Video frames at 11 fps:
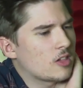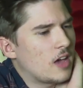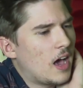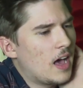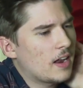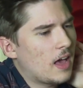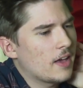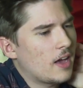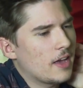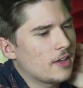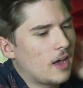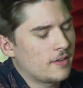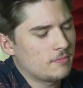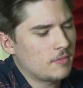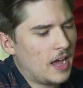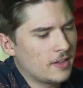got
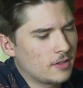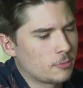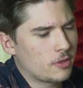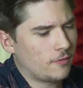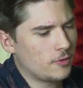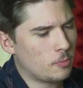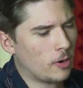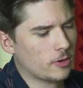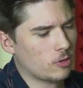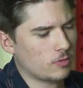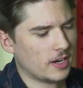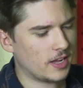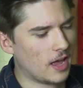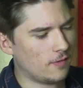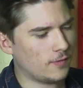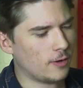there was a few parts where I
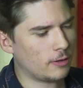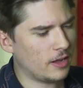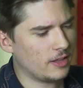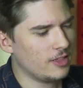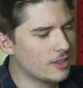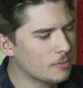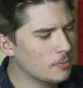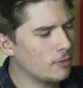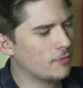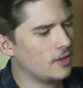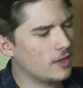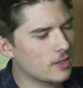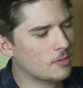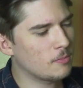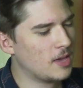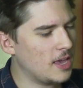kind of felt like this movie
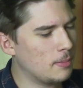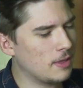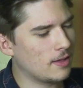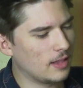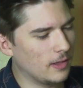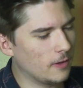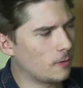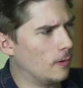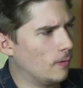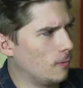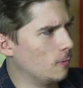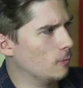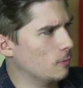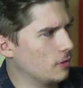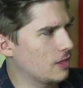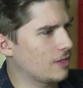is maybe
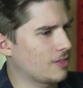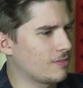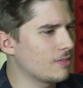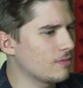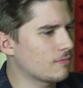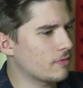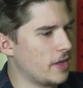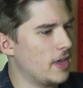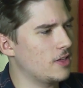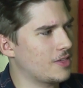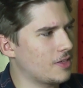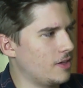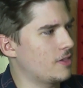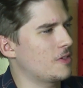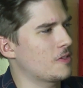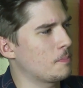it's
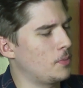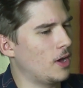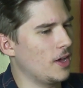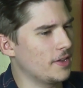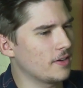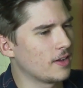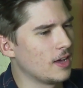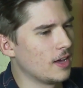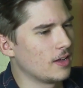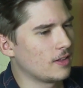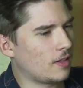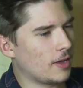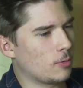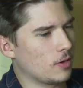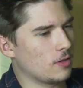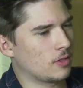racist, but
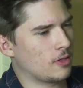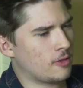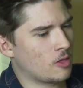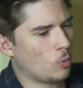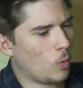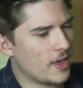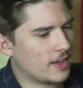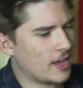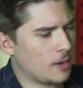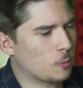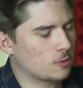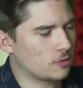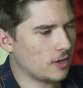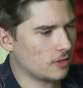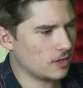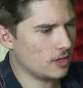like just the way it kind of
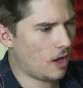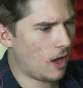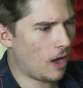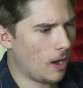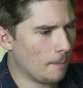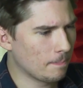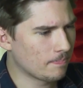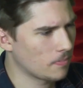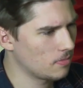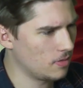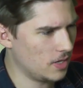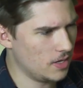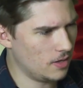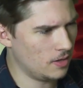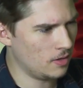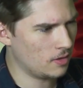portrayed the
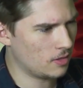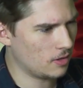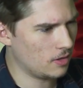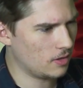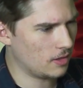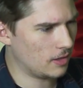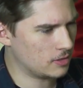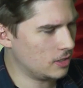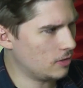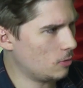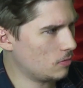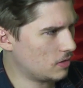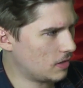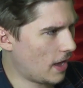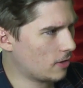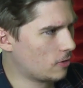Latino
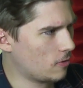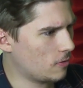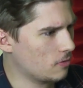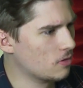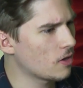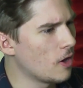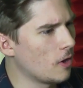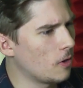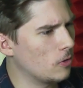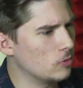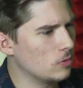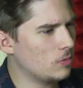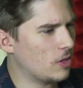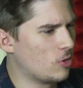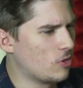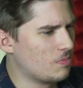gangsters,
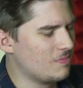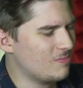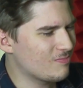which